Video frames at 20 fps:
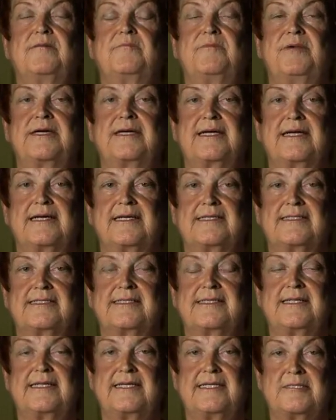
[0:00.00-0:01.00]
because
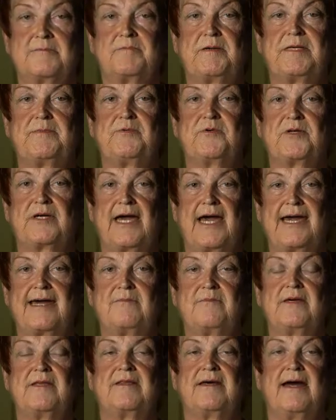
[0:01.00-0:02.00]
these people
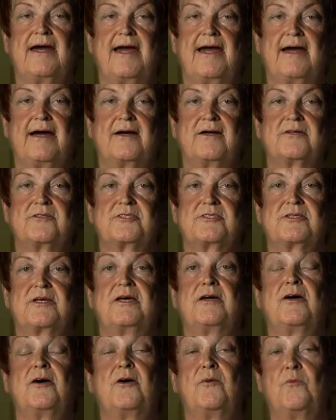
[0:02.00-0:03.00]
came in the house.
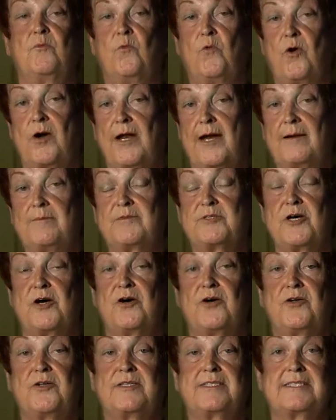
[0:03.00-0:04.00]
What I'm
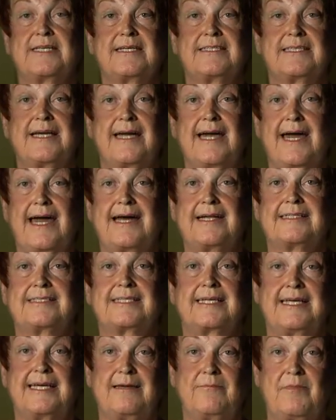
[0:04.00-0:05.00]
told is that they had
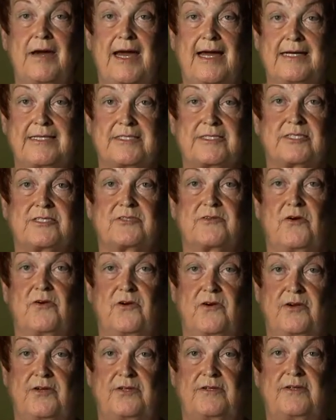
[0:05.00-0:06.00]
ski masks
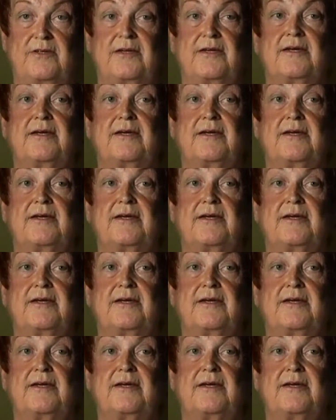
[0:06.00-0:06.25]
on.